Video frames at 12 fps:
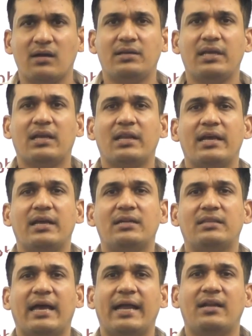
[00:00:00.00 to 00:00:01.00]

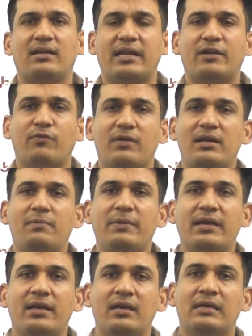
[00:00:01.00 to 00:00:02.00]
declared that it will
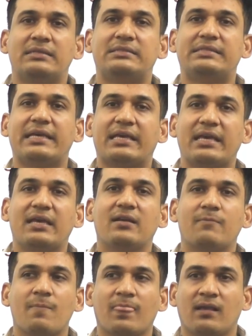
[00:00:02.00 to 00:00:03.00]
be
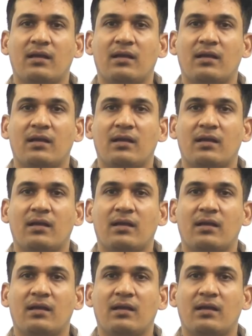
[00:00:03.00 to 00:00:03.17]
seeking